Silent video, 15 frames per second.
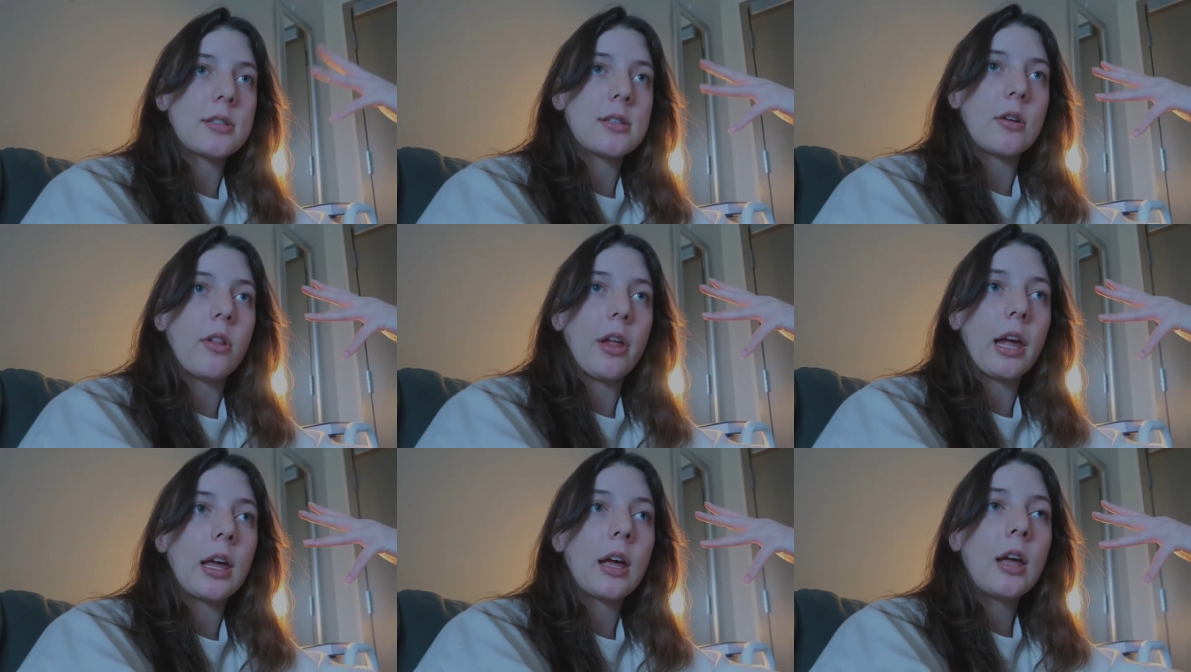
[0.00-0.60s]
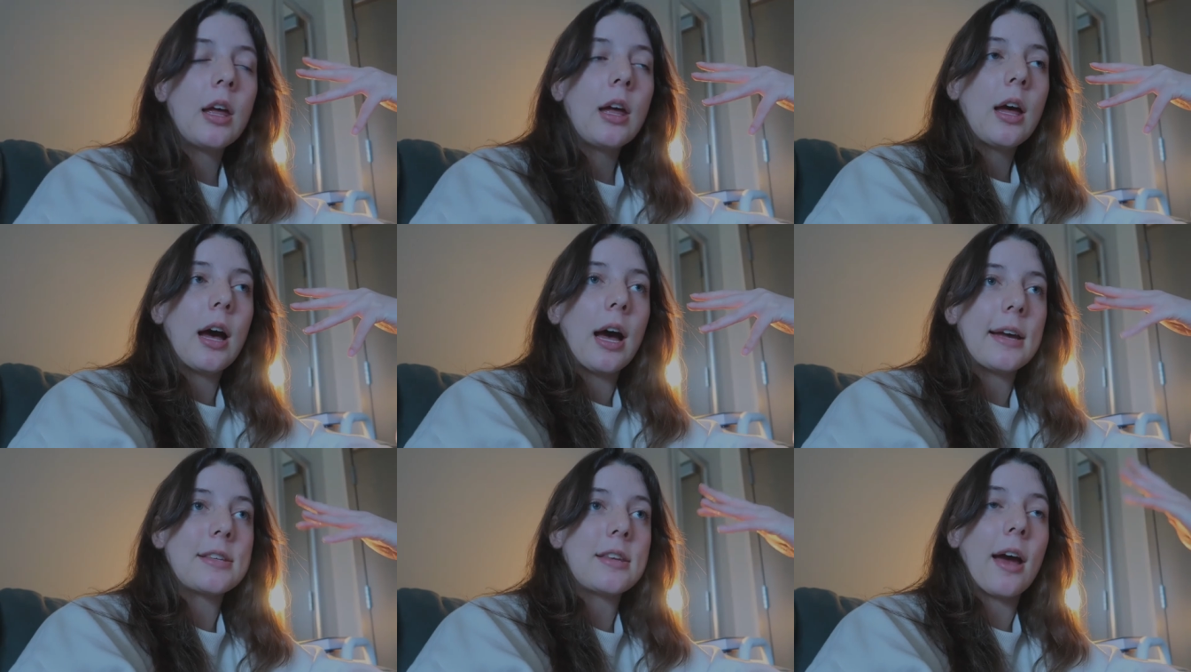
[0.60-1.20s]
So like
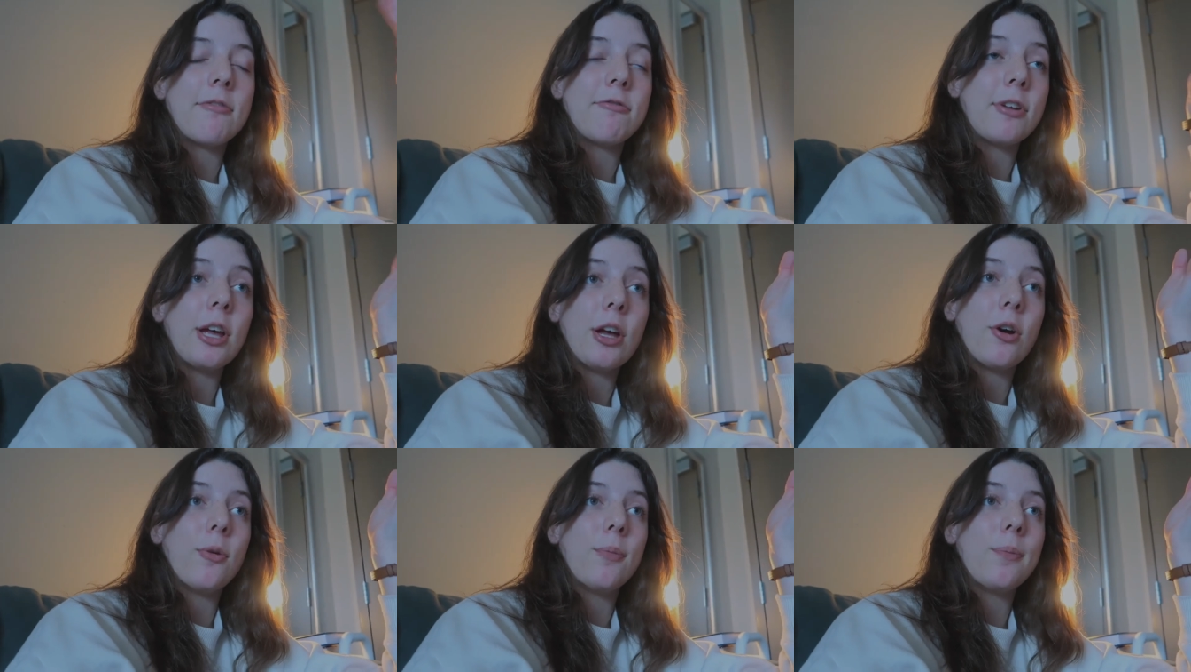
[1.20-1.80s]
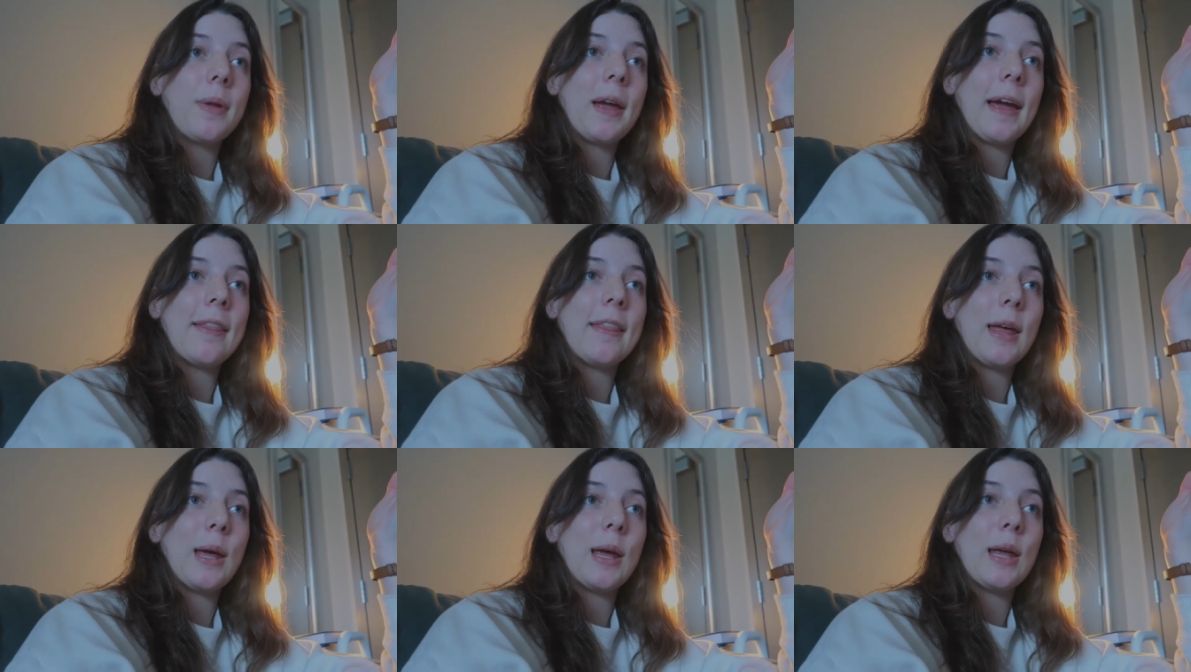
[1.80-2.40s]
I, I film
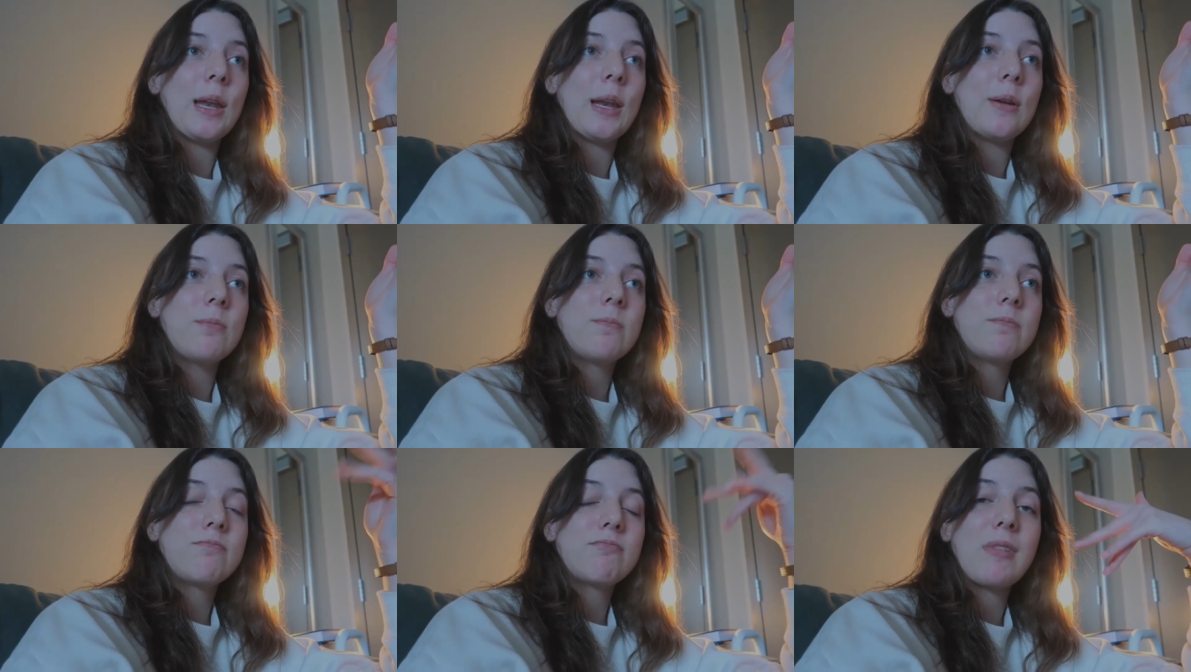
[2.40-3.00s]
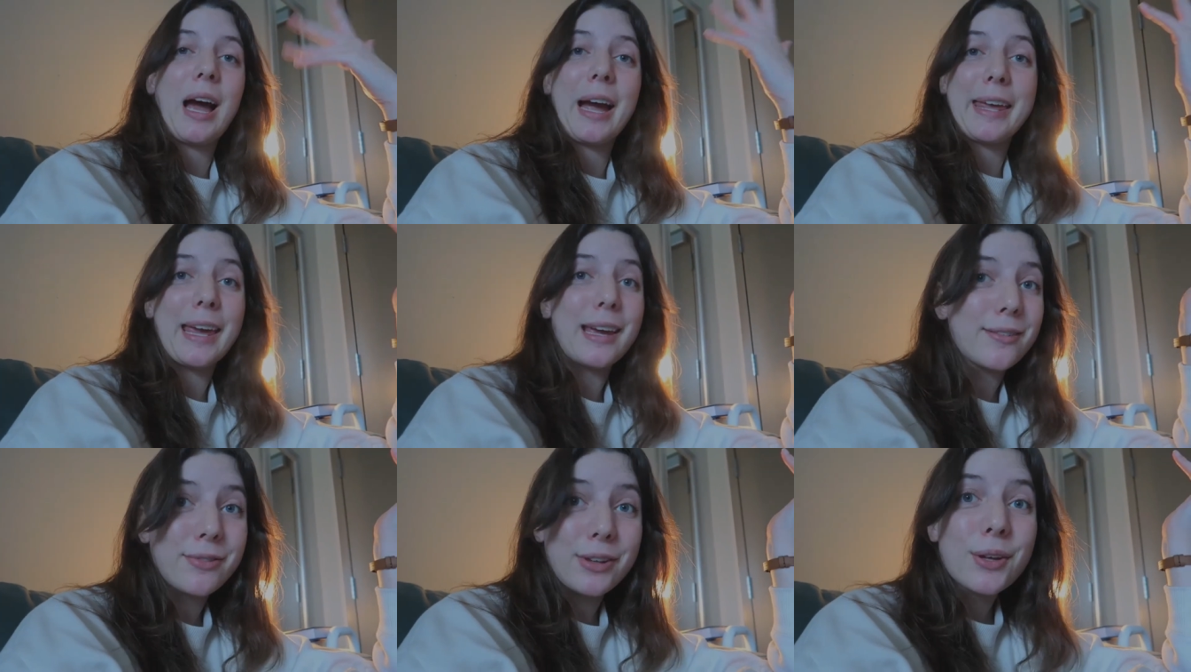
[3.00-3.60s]
and then I
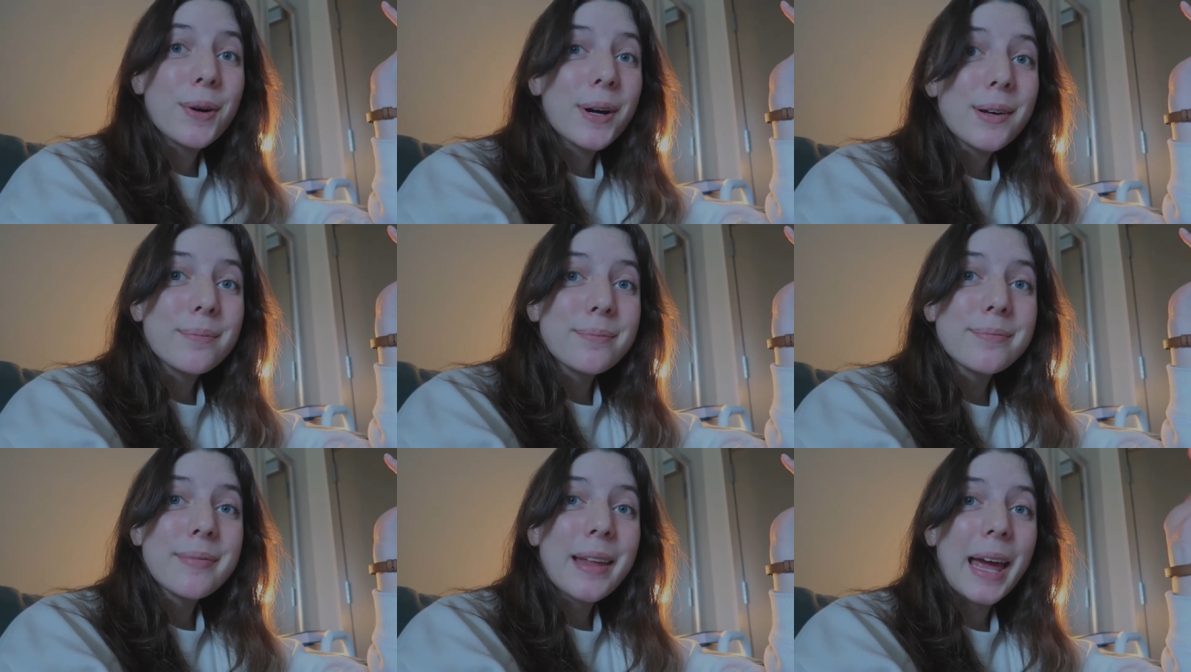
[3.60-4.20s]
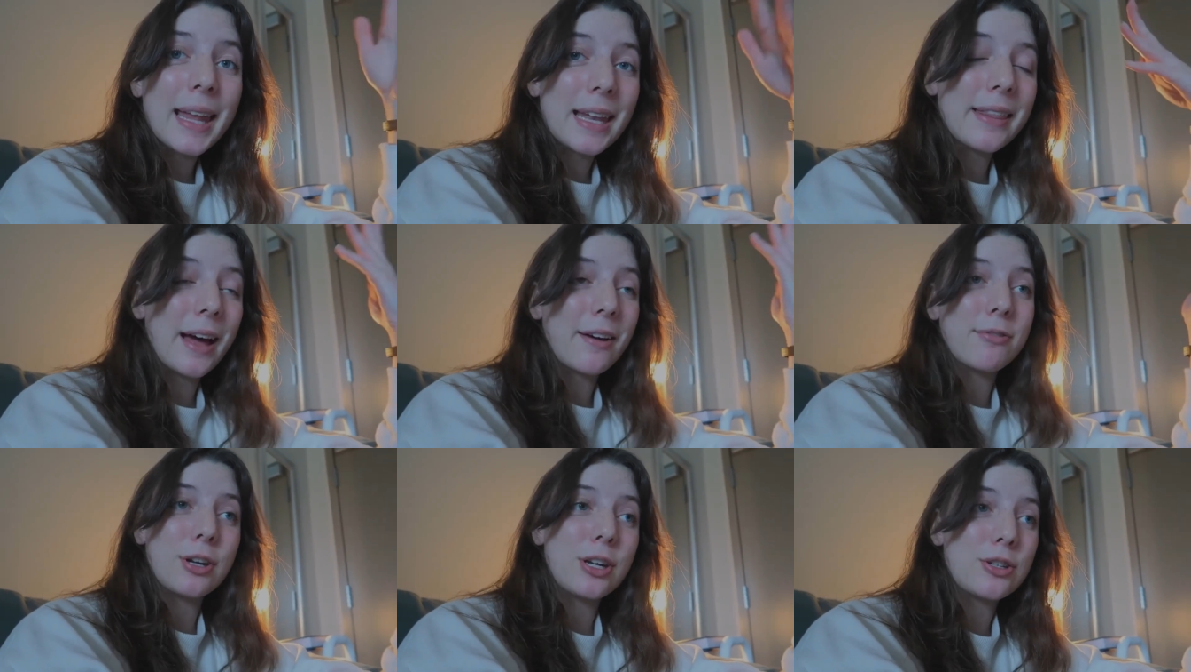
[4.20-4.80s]
can't view them and
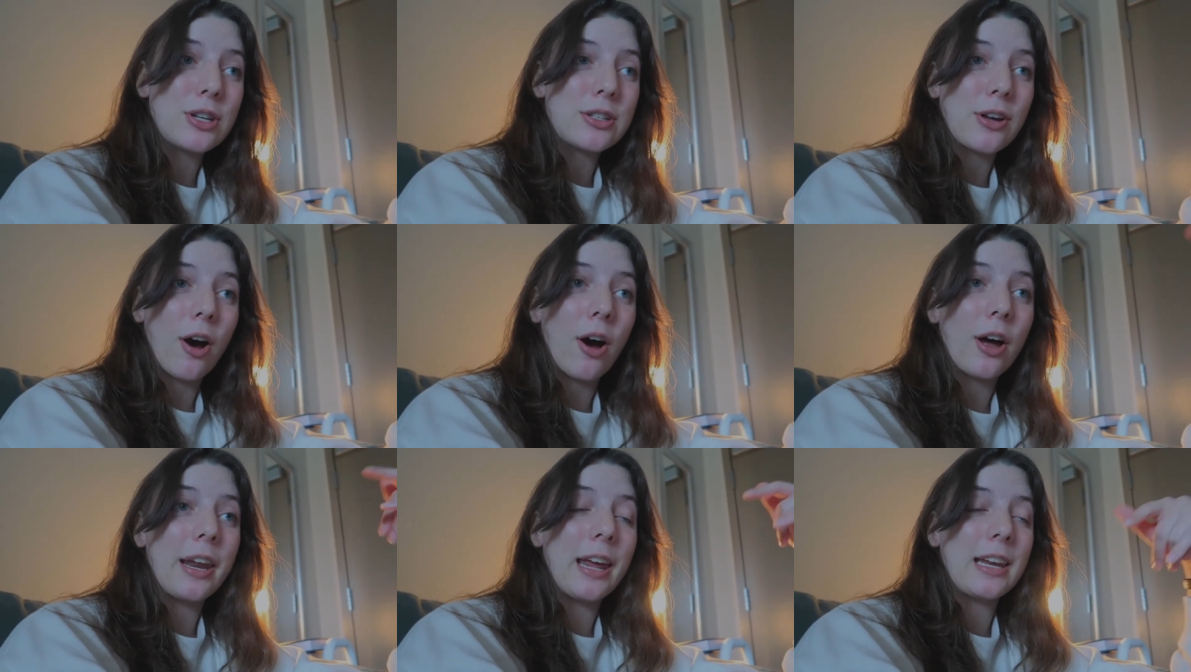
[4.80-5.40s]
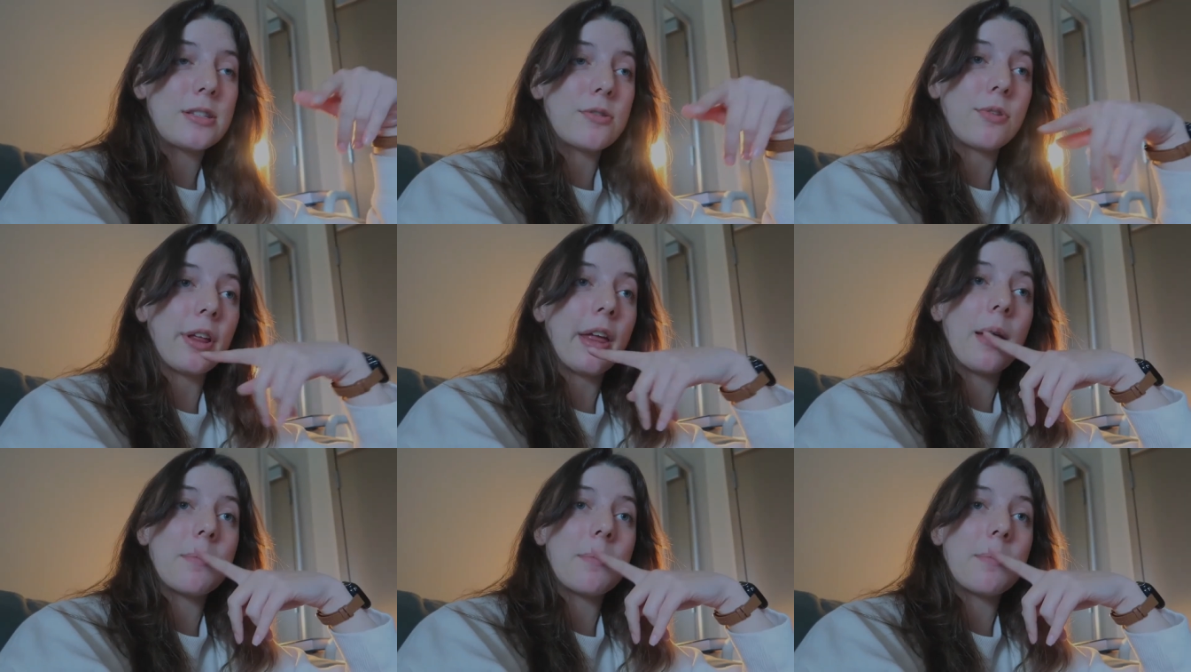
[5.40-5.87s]
that footage is gone and it's really